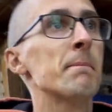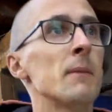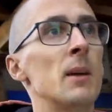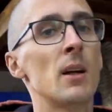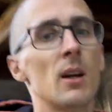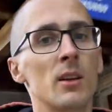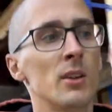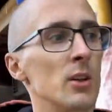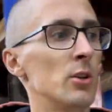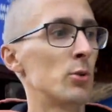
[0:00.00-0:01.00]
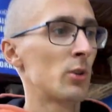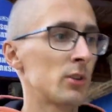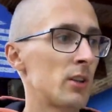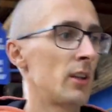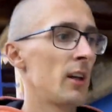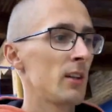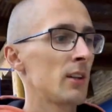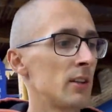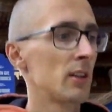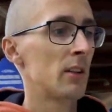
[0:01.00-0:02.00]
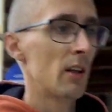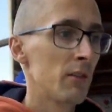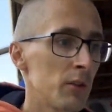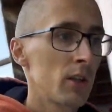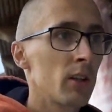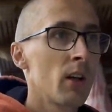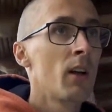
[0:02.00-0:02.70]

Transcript: Yeah, and during the day and in the evening